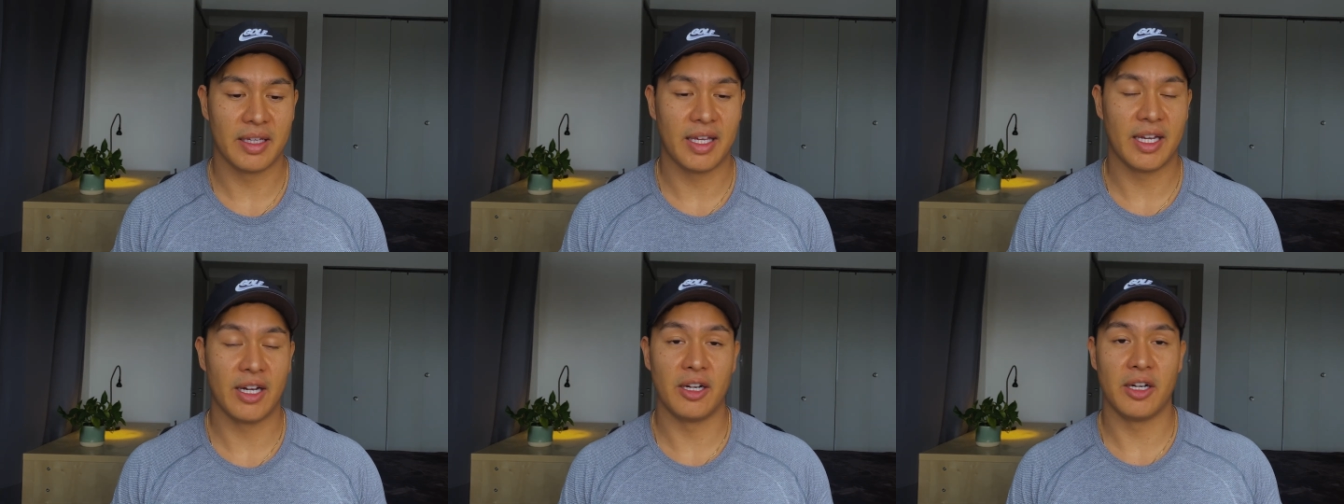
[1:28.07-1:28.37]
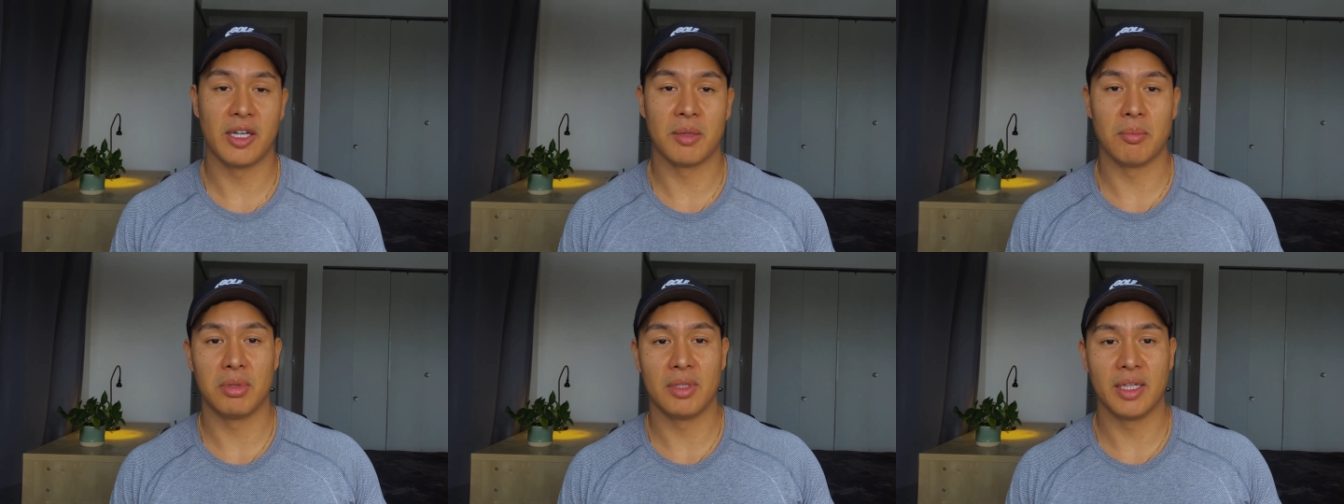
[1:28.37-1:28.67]

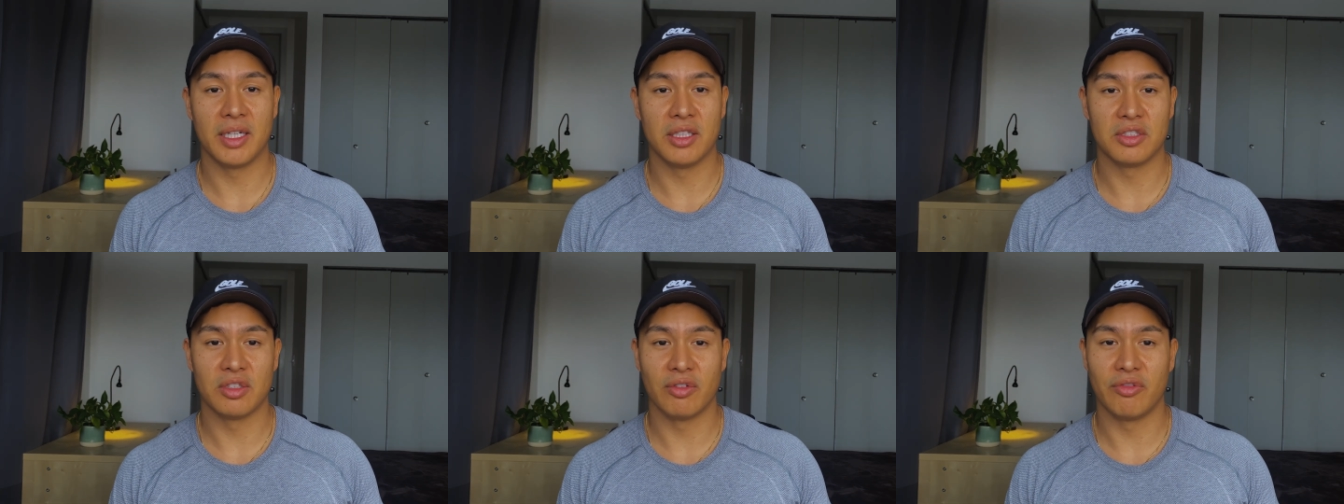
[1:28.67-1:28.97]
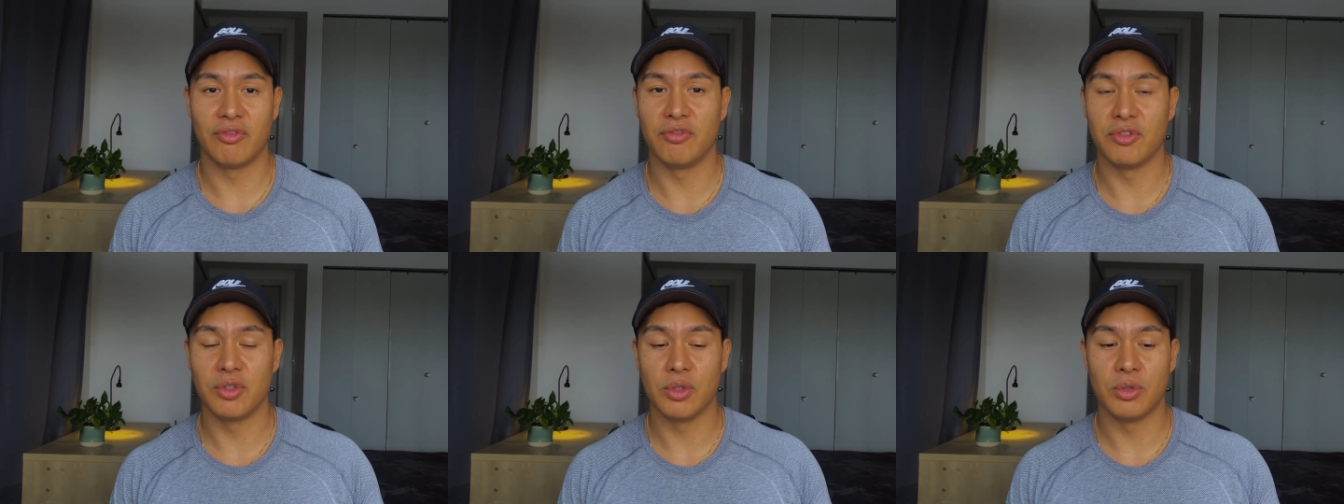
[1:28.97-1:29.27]
carrying plates
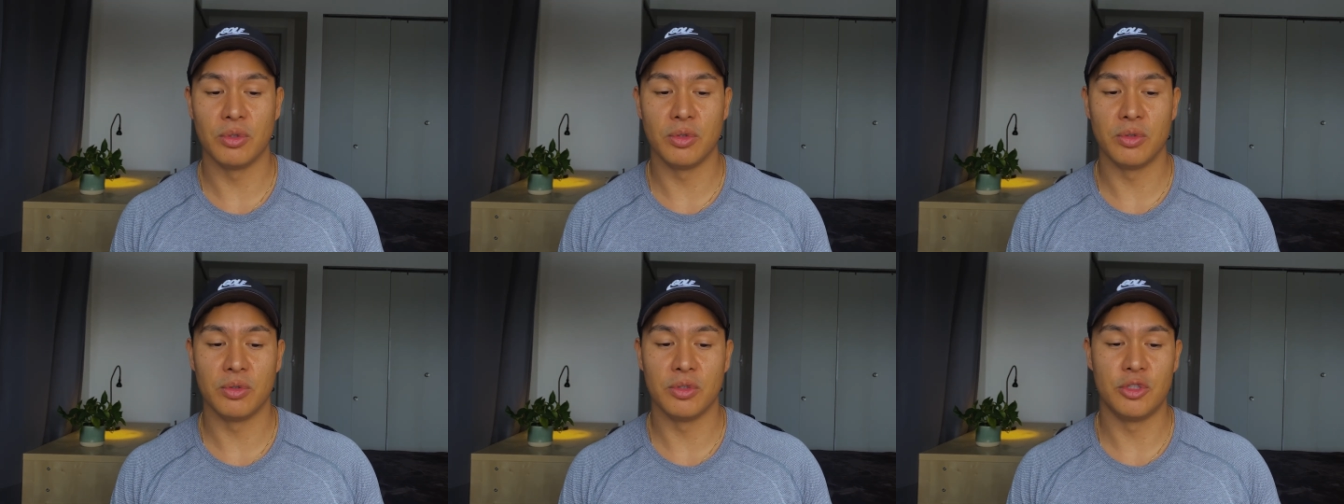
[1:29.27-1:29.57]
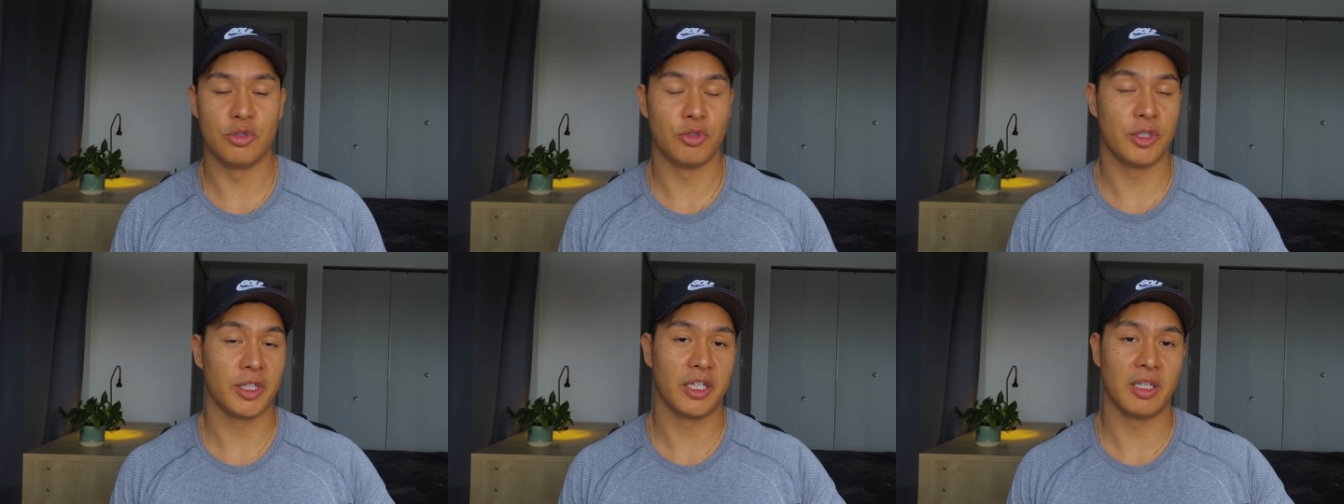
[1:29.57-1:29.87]
of
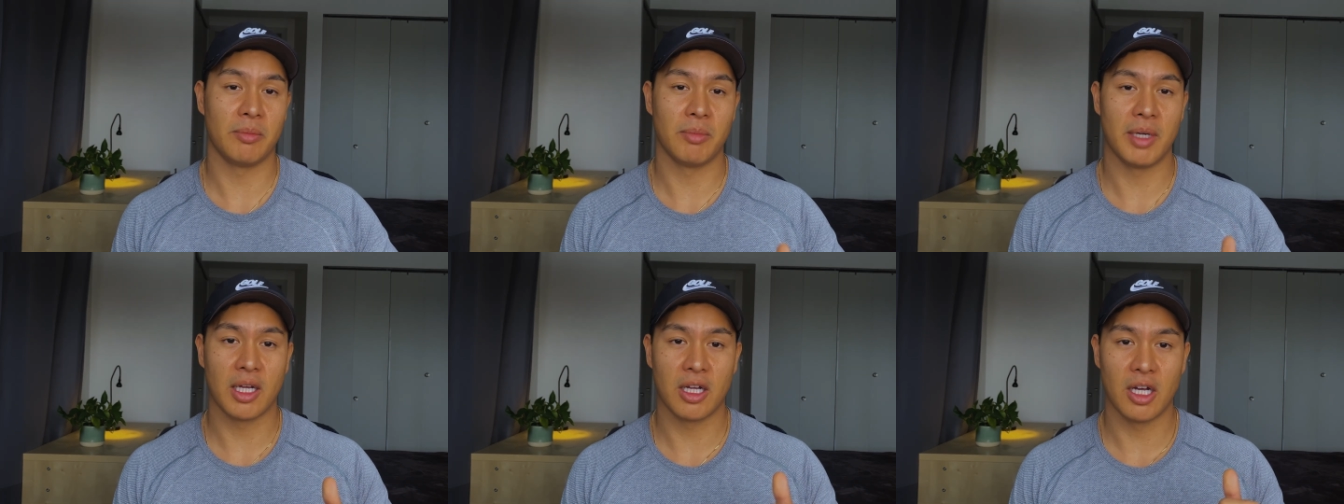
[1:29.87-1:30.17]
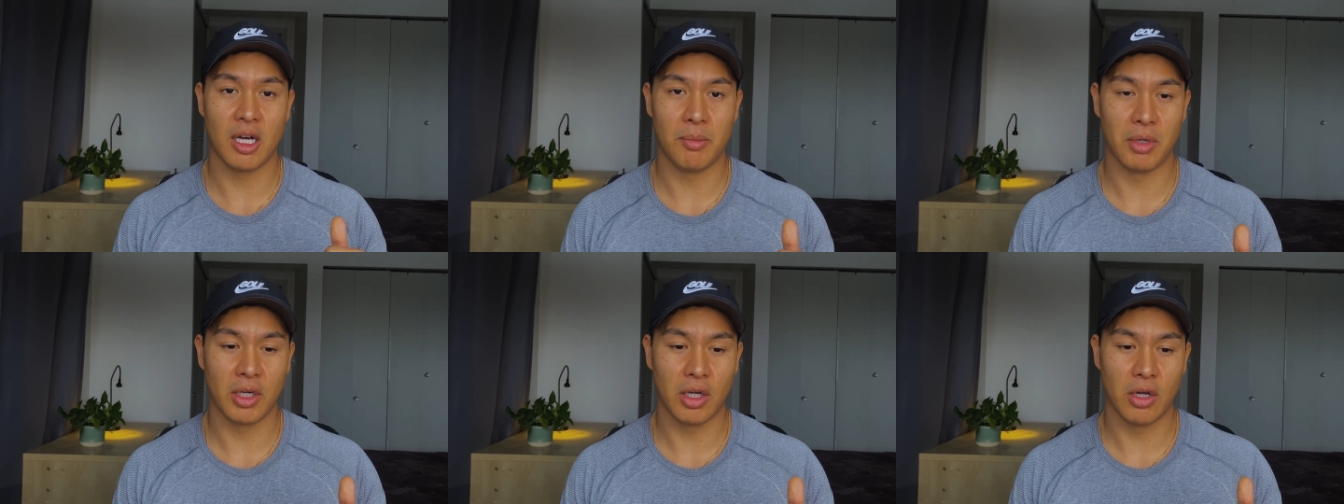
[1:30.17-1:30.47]
food, drinking my
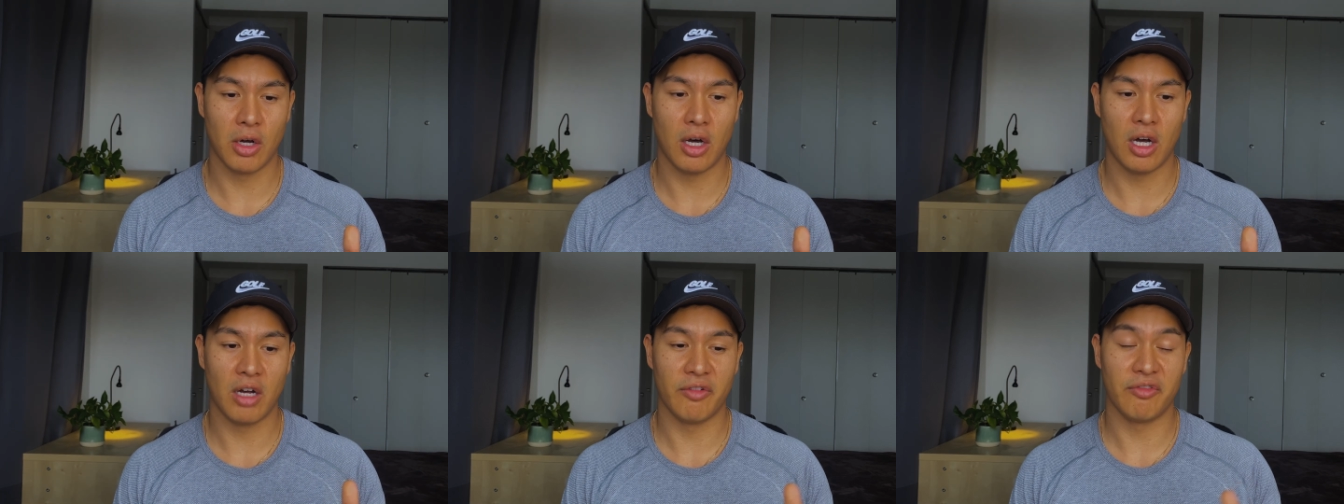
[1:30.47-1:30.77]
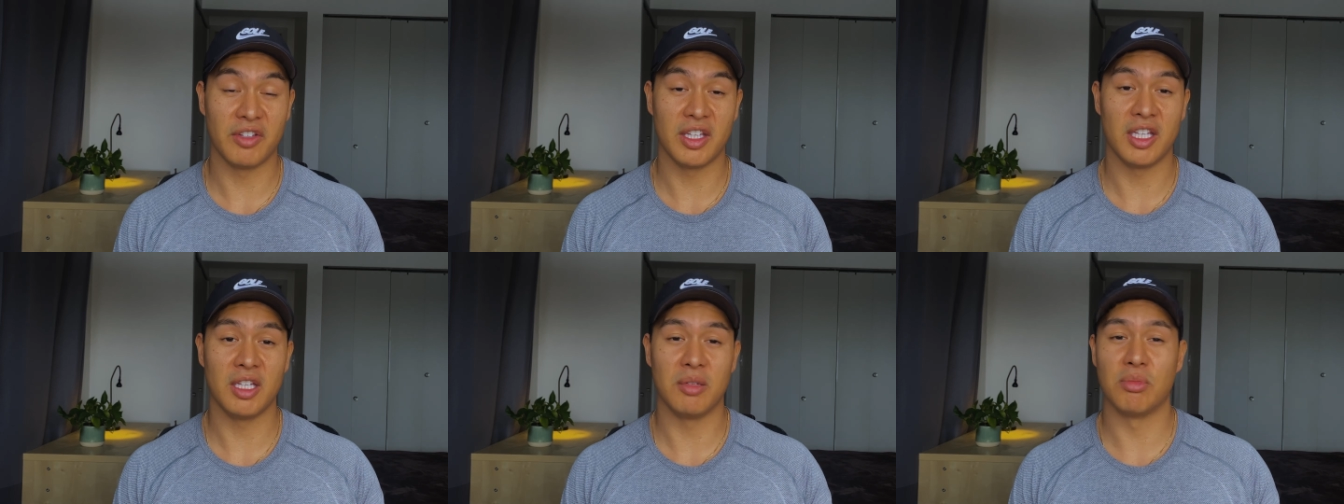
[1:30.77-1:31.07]
cup of
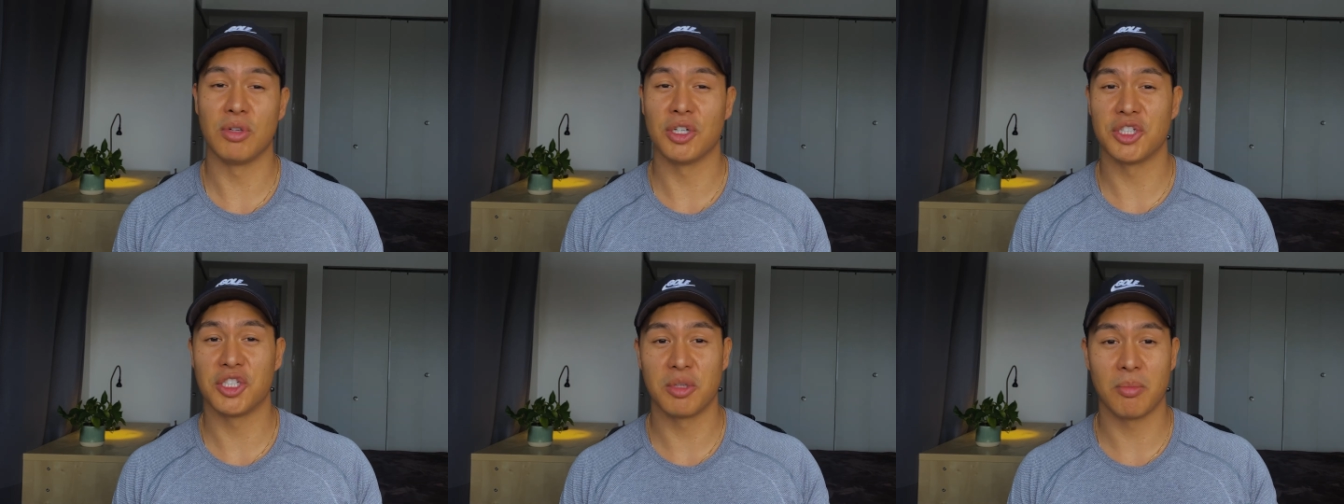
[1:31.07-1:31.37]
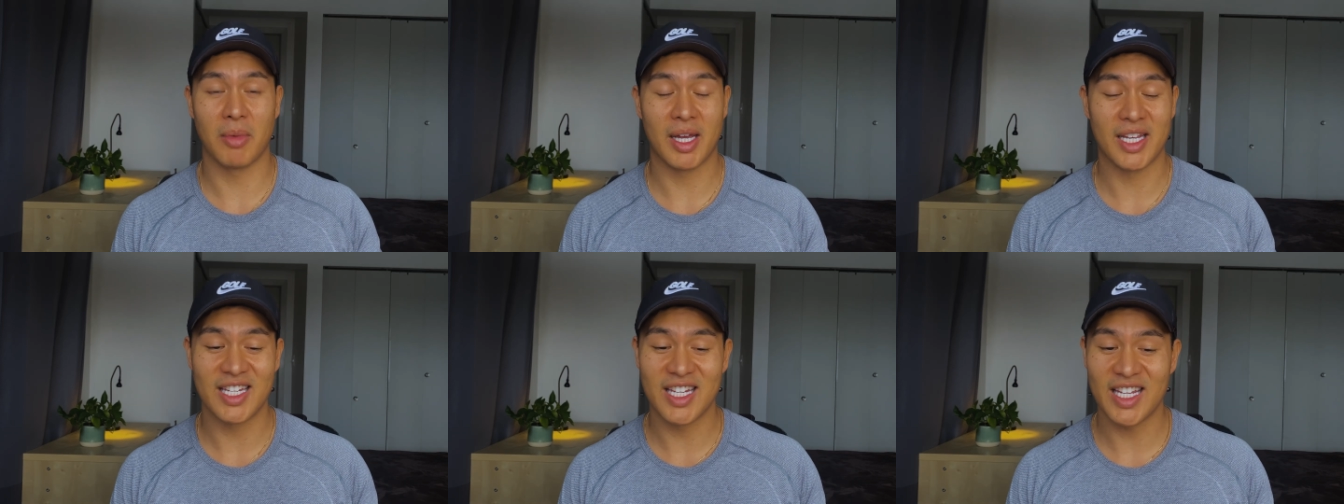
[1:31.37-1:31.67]
coffee,
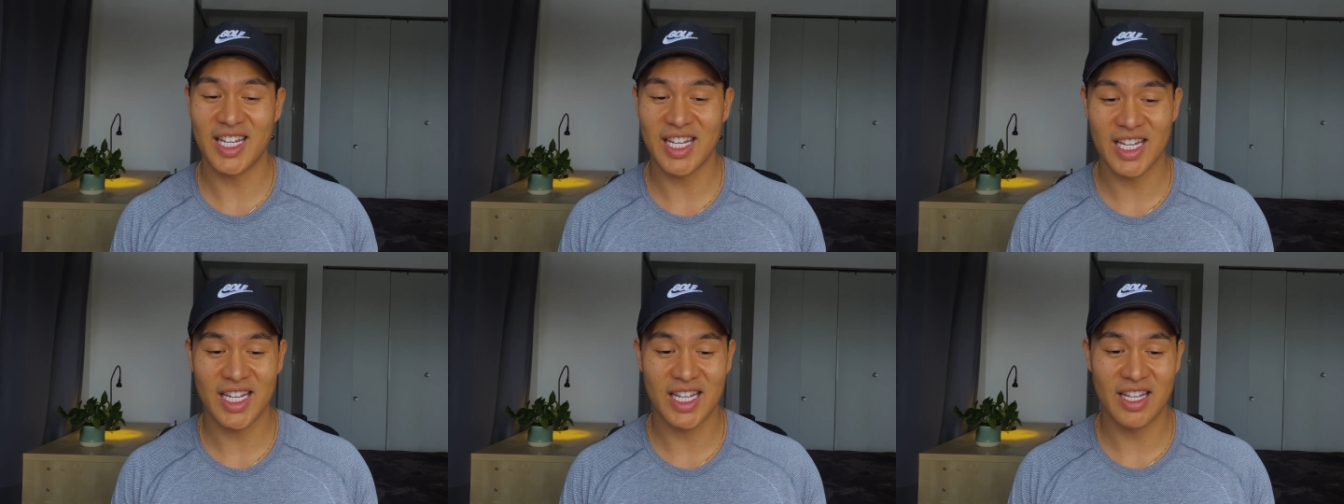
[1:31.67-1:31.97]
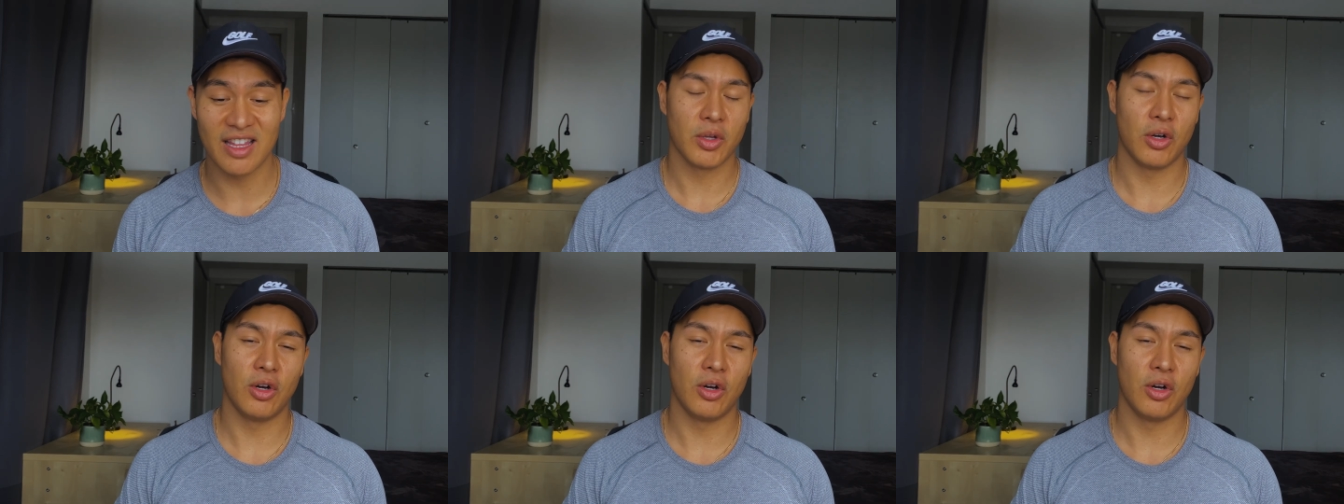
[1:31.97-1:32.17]
brushing my teeth,